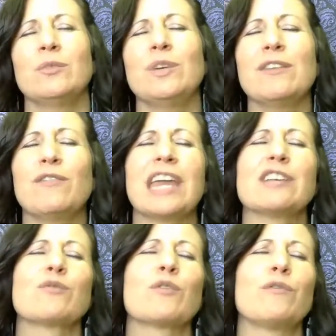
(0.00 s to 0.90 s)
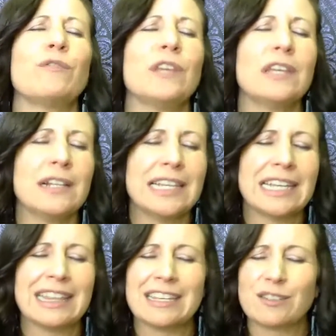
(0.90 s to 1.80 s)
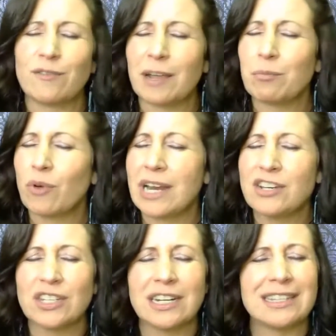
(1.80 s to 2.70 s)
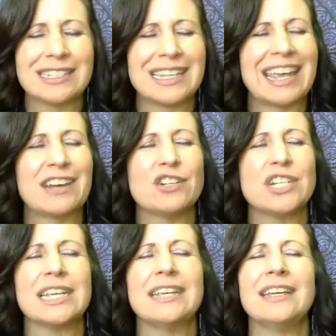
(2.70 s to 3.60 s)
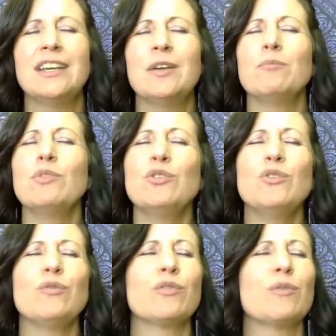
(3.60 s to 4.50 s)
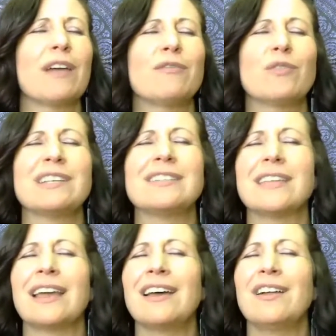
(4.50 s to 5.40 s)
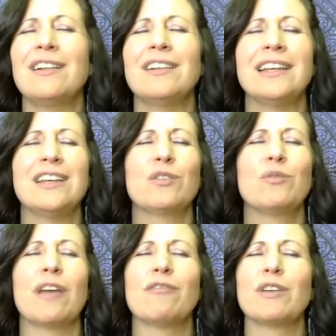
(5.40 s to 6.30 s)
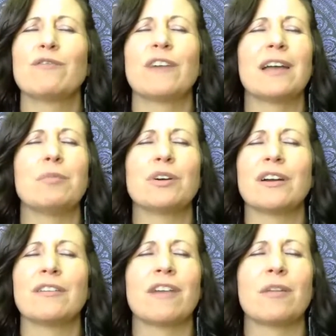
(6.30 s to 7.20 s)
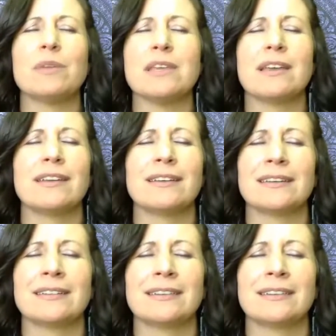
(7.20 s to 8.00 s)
We give thanks for feeling this vibration and this energy move through every cell, through every fiber of our being.